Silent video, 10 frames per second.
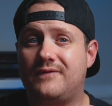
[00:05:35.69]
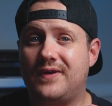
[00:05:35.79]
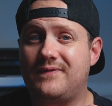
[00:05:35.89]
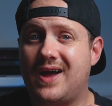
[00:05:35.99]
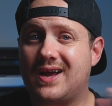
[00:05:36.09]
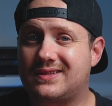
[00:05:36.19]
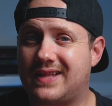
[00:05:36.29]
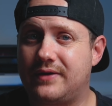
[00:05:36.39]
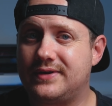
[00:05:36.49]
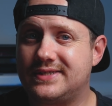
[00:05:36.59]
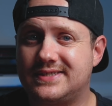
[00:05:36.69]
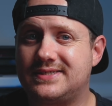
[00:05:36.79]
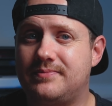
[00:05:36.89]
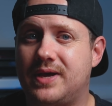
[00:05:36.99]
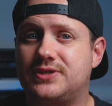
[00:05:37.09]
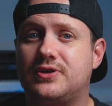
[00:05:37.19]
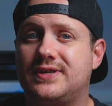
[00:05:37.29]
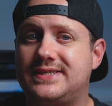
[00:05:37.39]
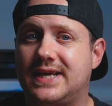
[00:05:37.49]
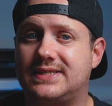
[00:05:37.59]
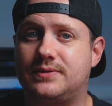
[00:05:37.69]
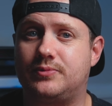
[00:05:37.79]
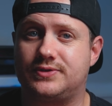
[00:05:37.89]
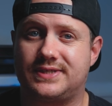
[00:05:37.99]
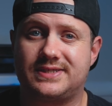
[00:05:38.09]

Fun fact, loudness isn't measured in decibels,